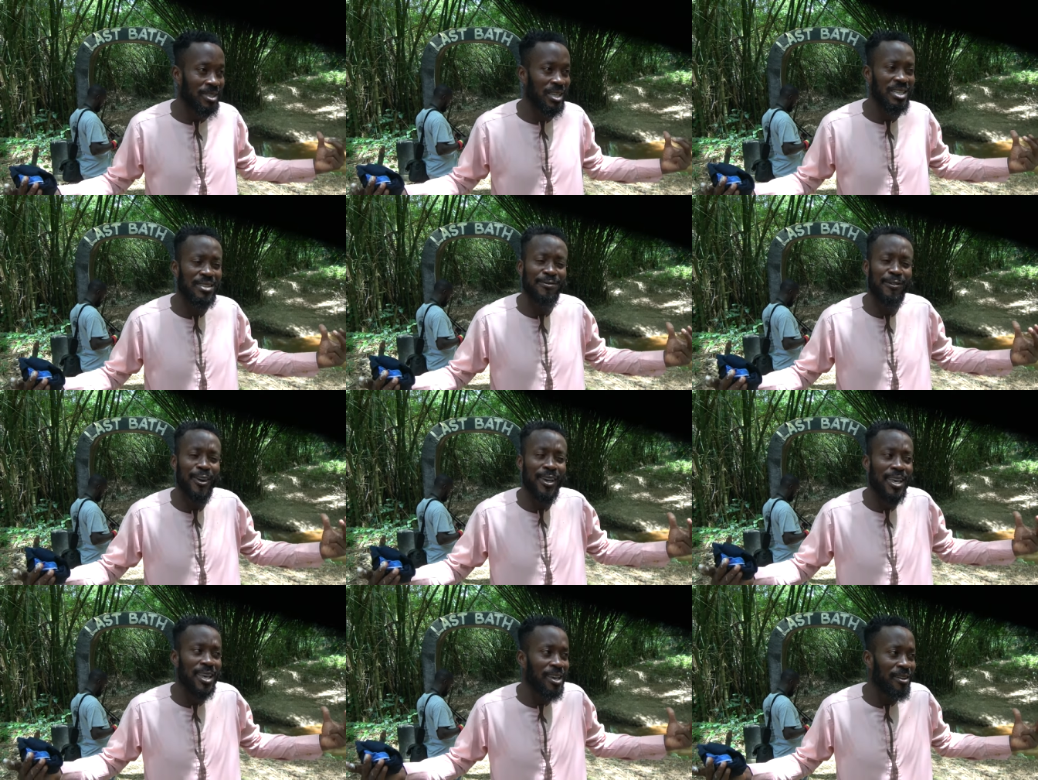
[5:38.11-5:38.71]
Just
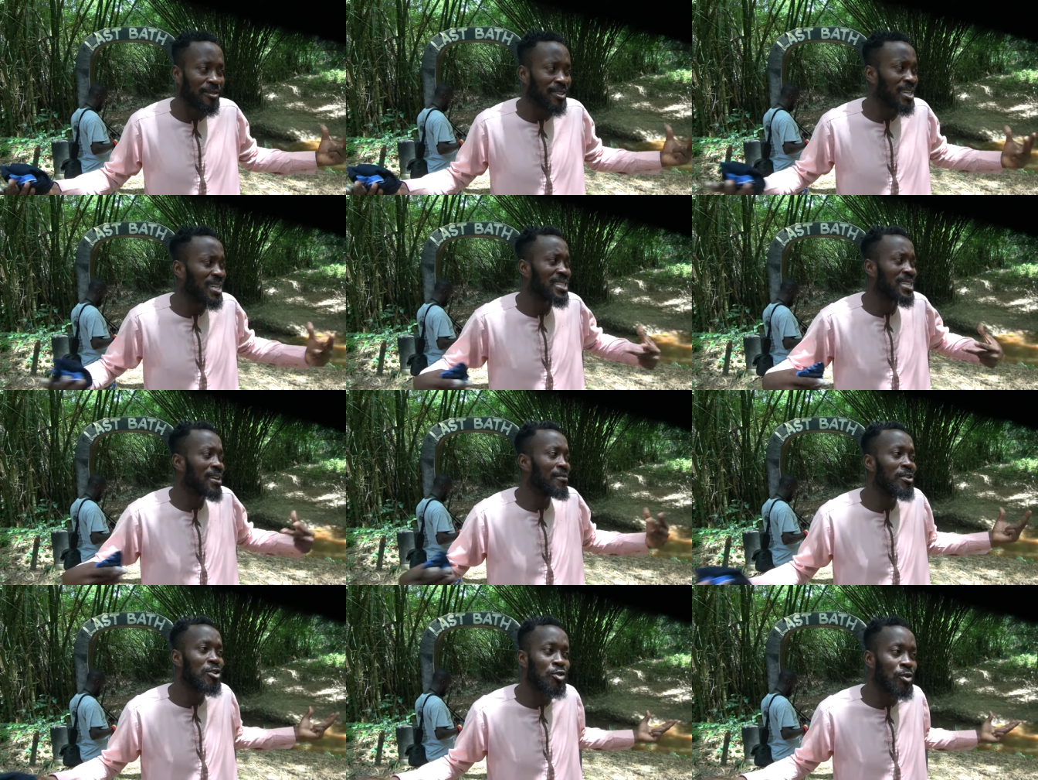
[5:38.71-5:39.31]
forgive, just
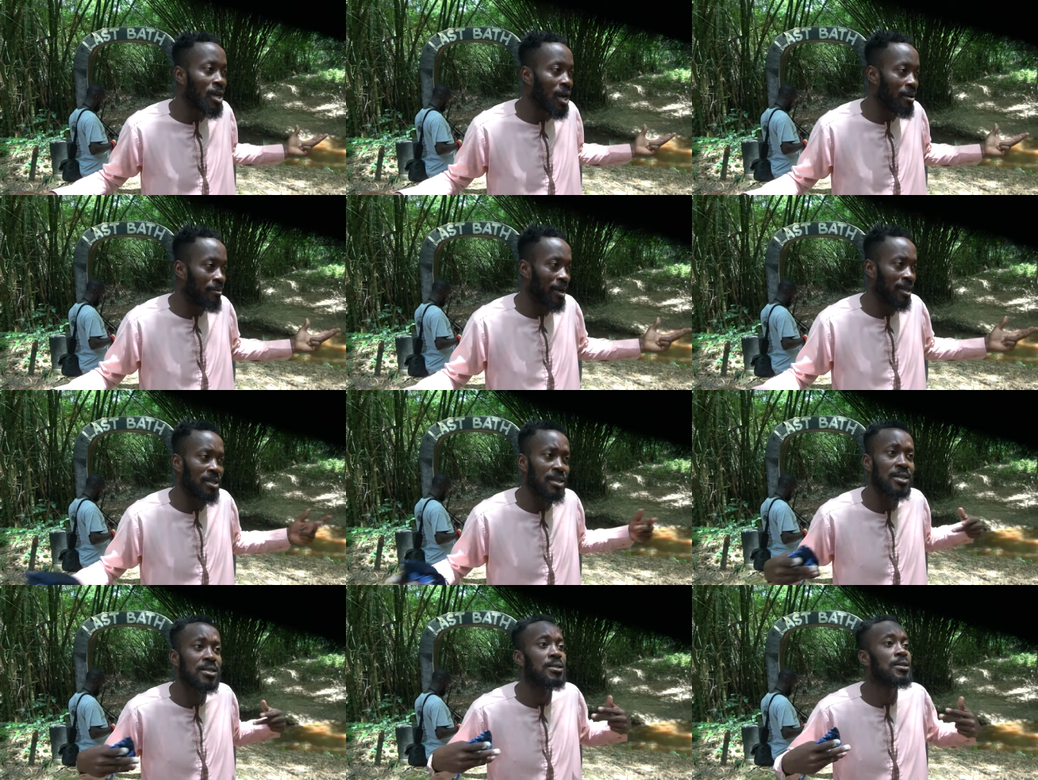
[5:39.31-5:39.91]
give it to them
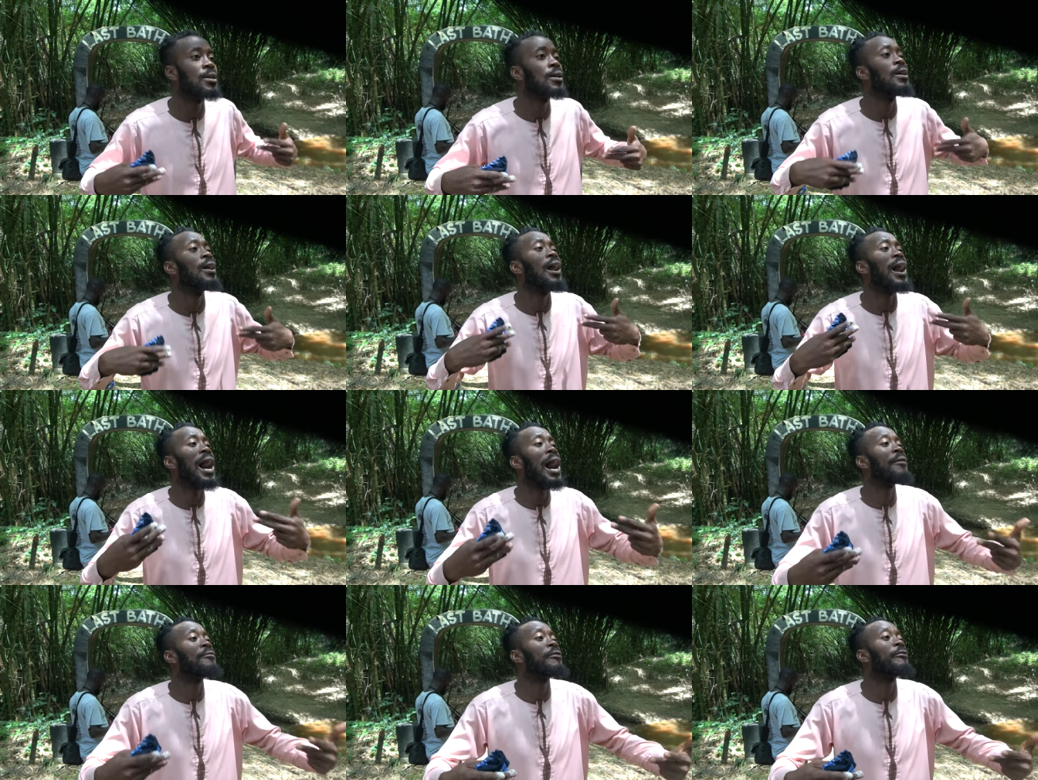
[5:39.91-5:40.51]
and just
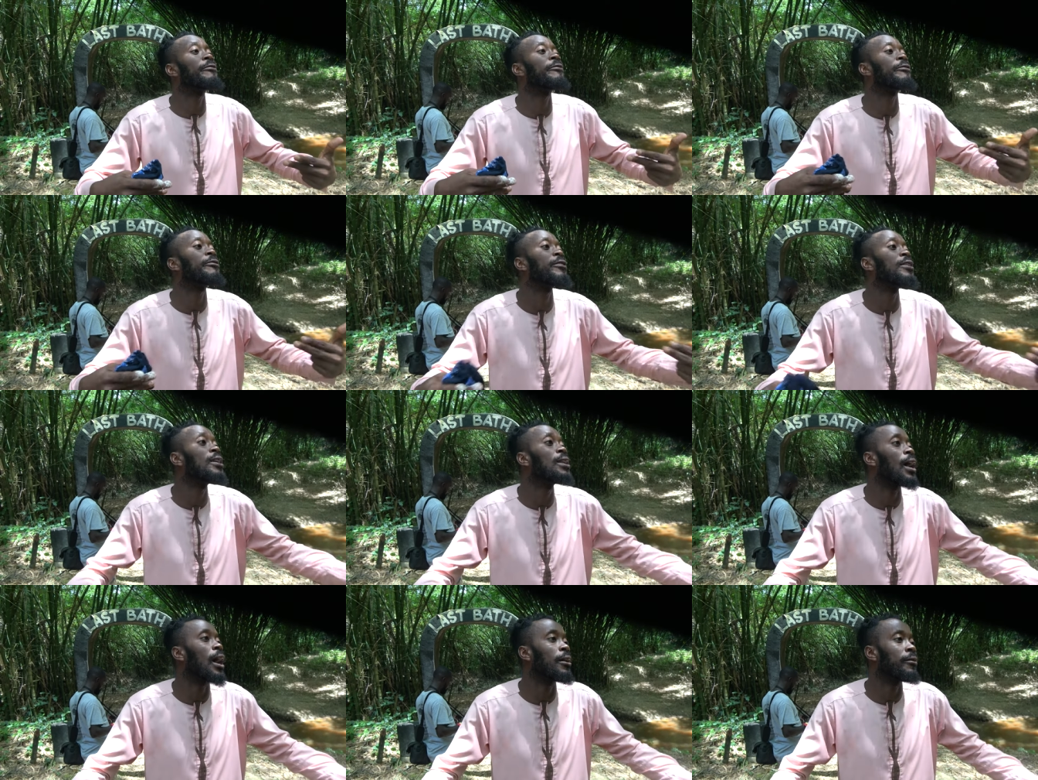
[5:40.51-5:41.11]
have a
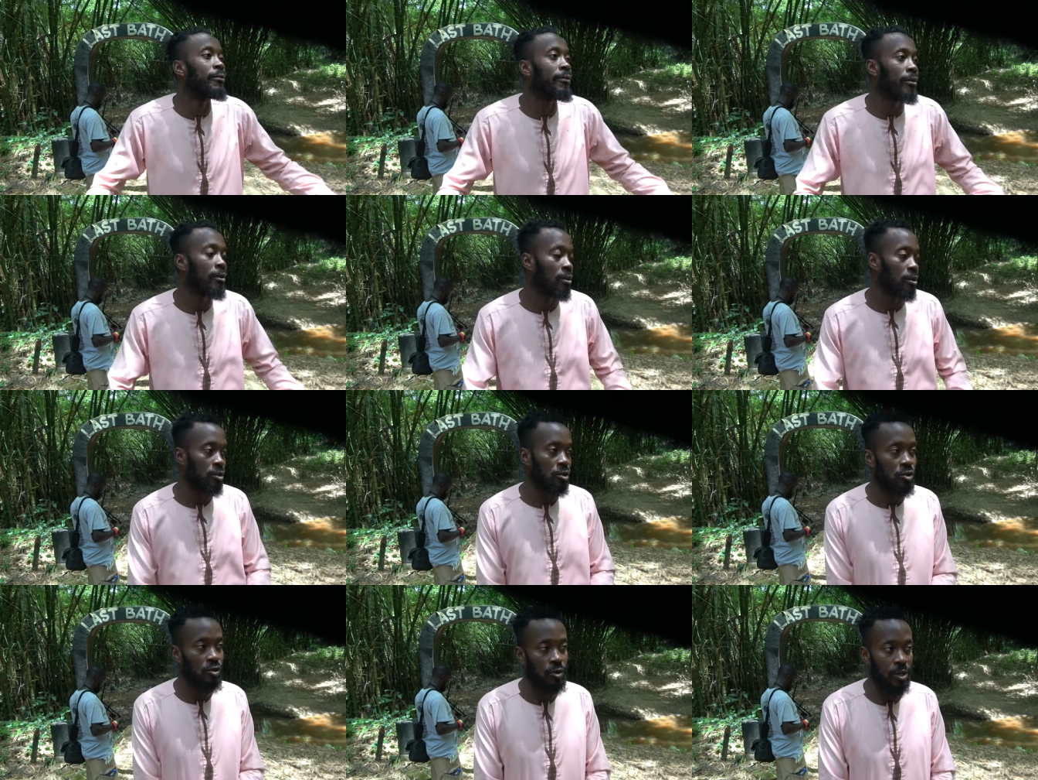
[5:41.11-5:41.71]
free life
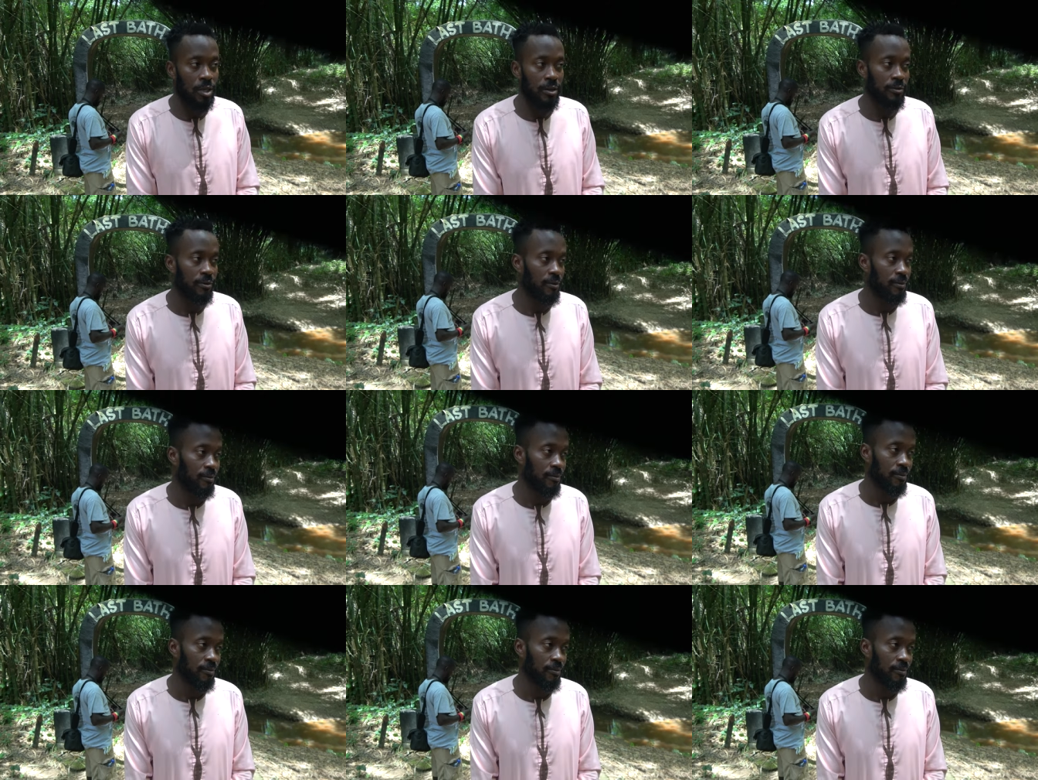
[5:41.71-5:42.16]
to live.